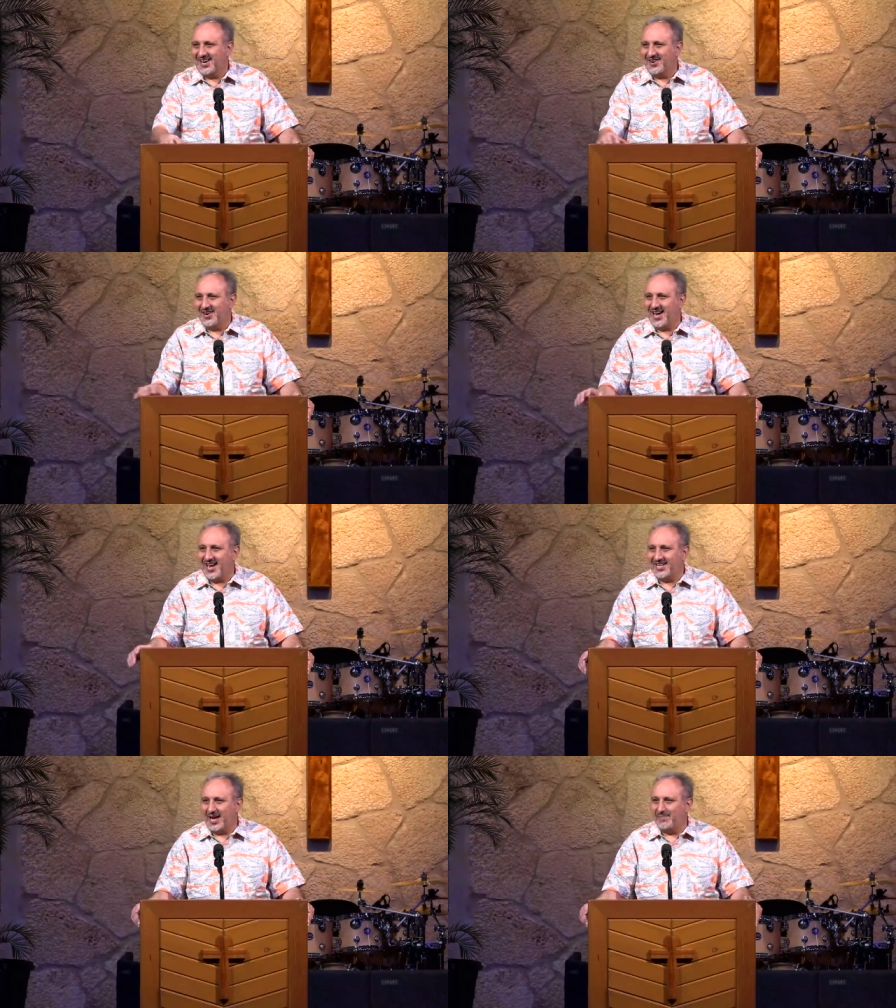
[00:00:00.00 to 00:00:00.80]
All
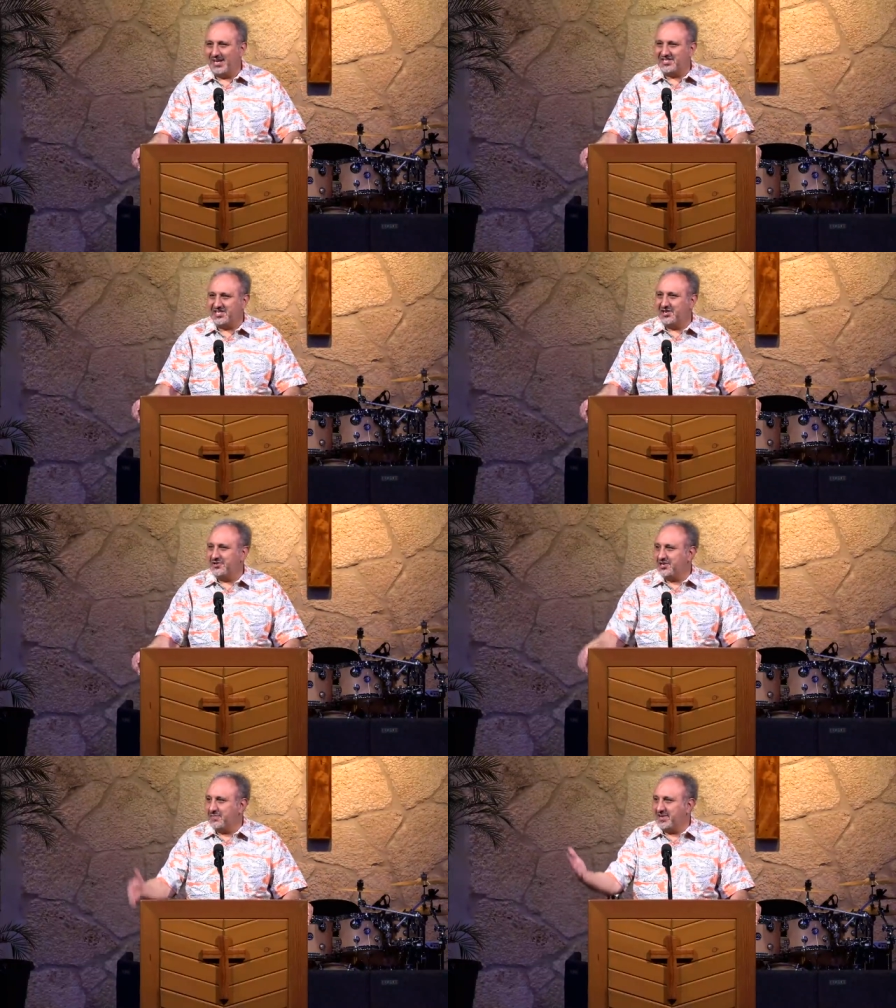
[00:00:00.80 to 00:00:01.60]
right. God bless you.
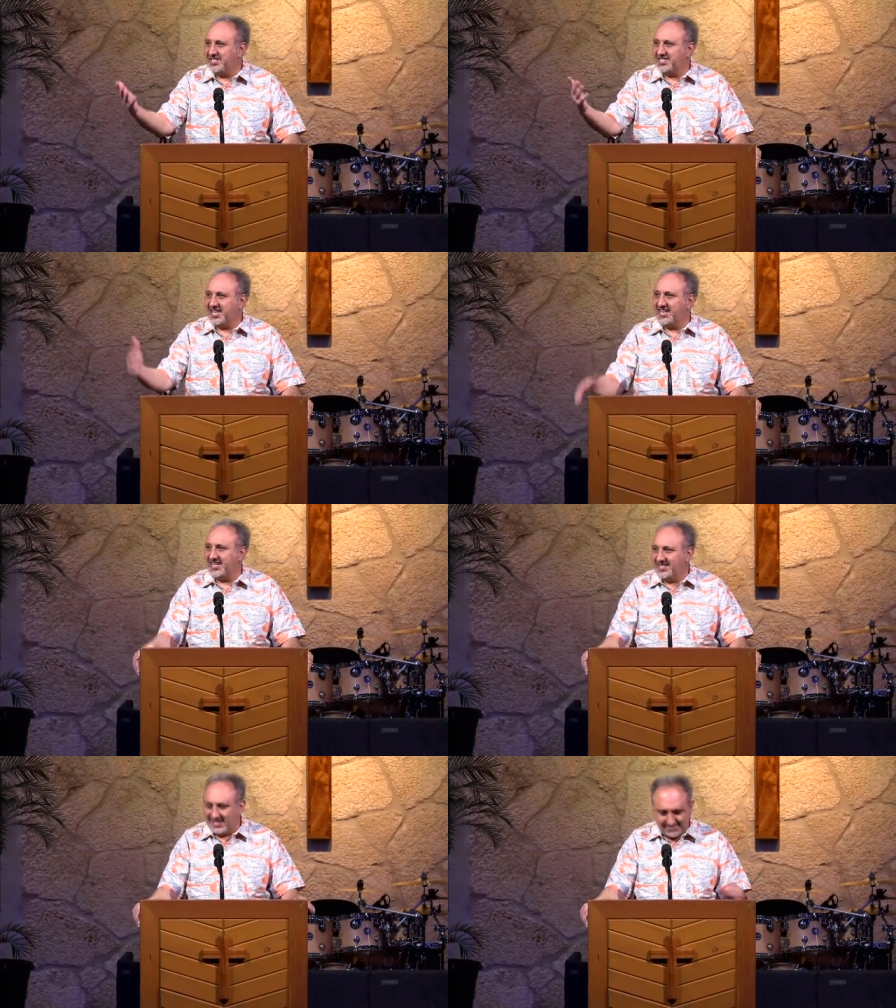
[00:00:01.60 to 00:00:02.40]
You can be
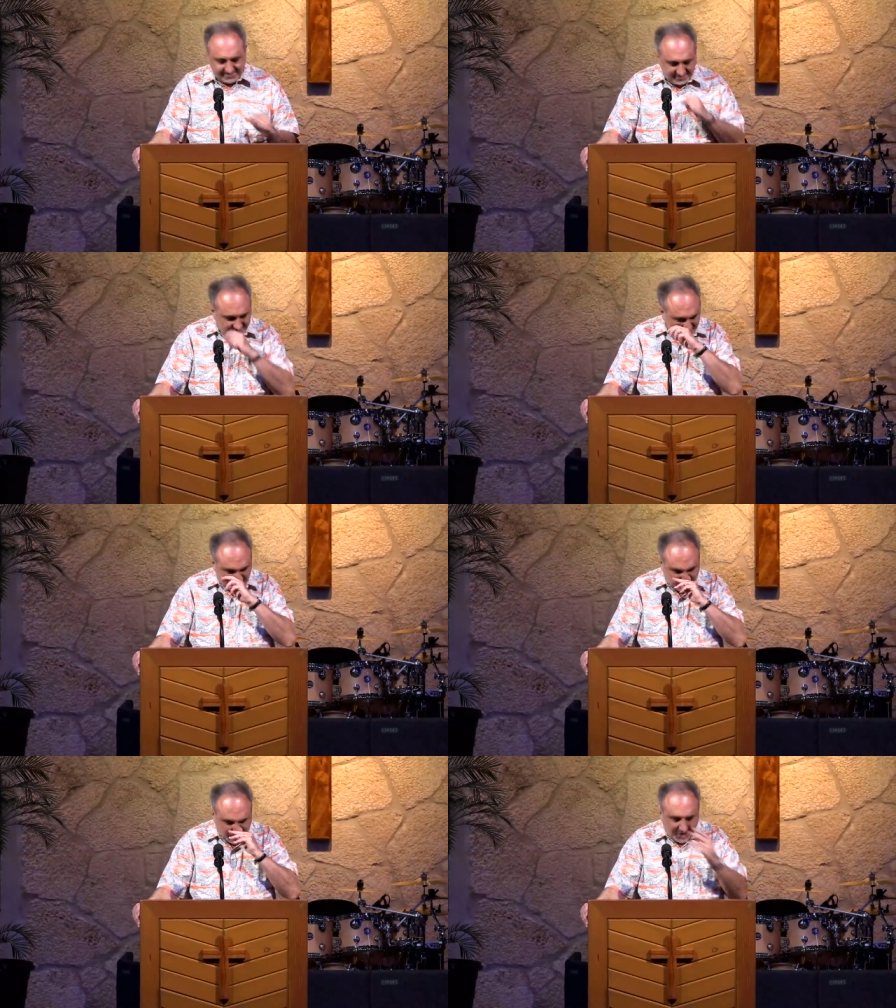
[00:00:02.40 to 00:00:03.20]
seated.
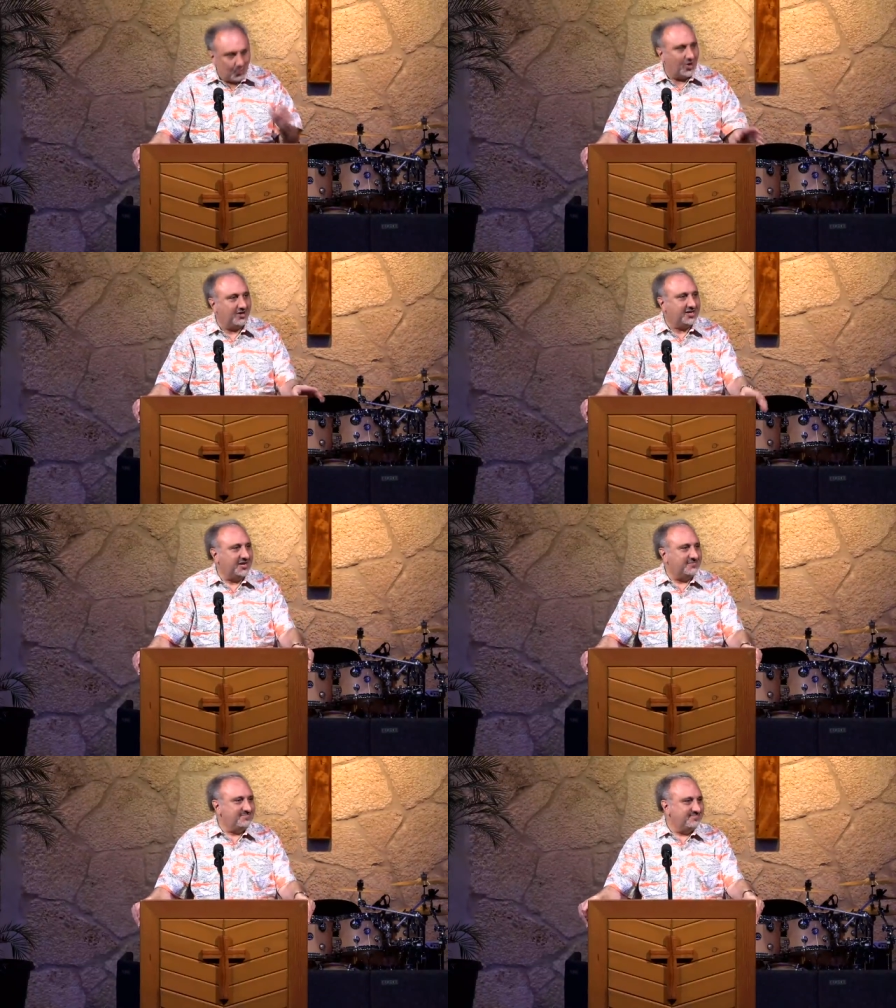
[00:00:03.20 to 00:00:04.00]

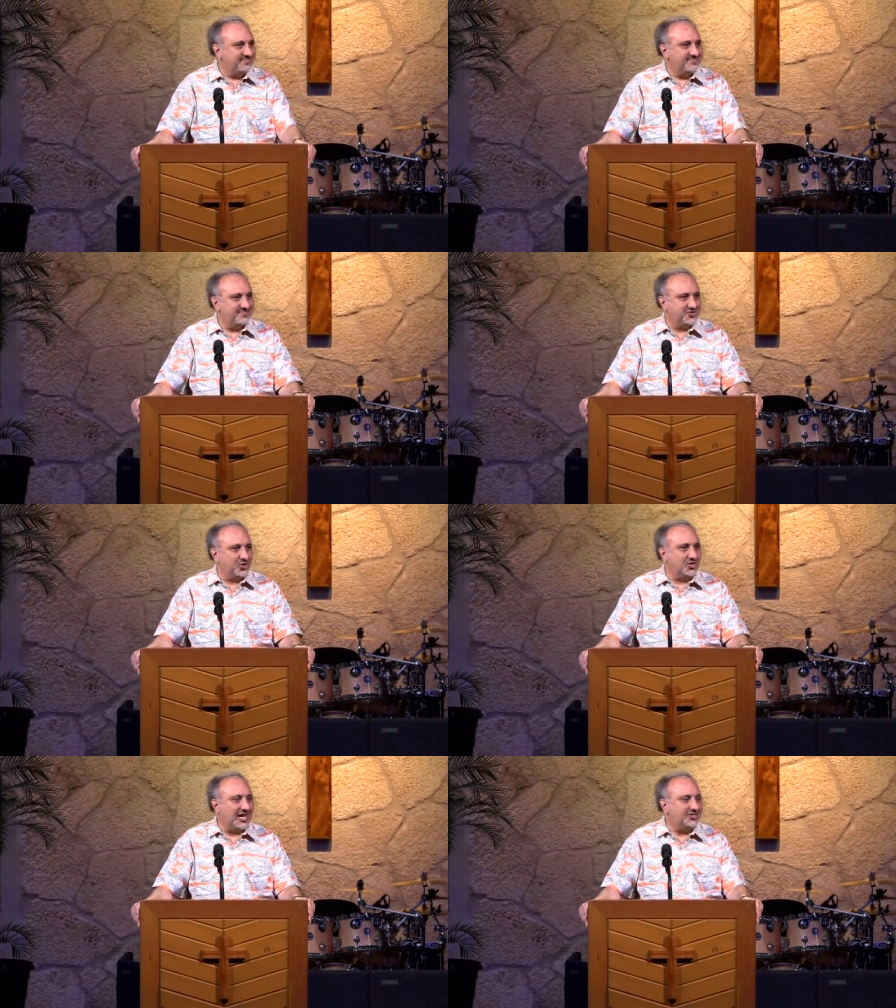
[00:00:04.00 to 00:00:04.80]
Welcome.
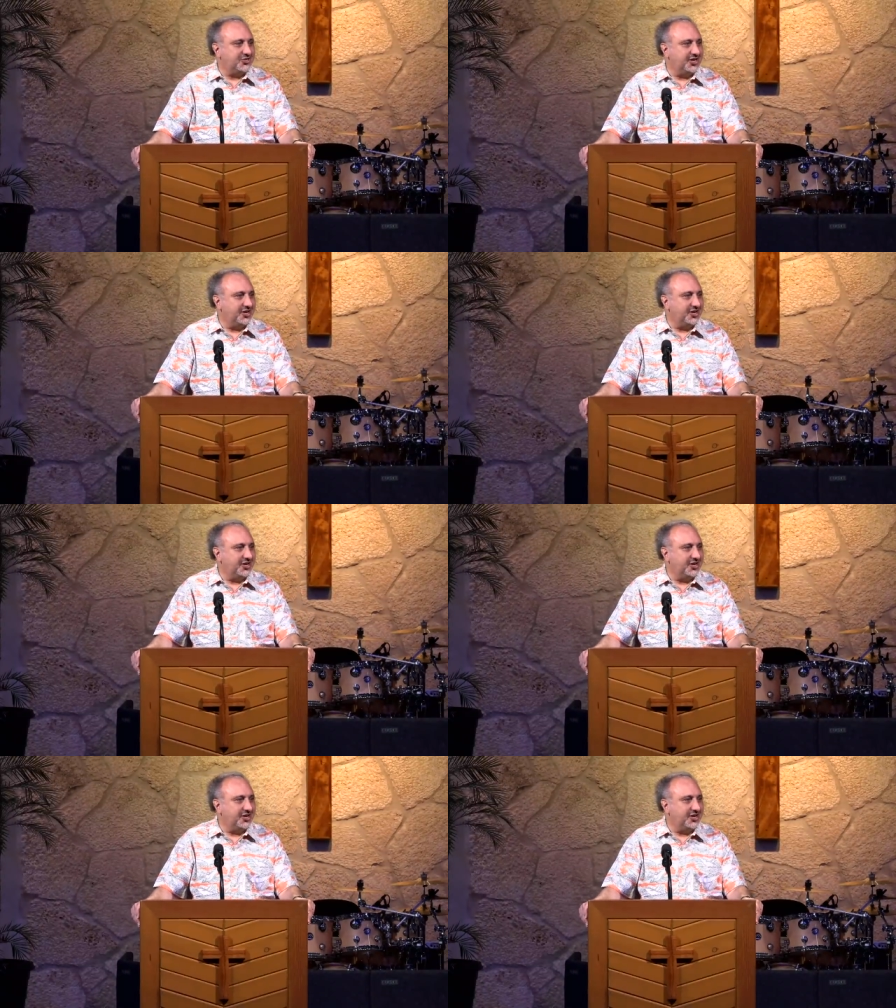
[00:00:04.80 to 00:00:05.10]
So glad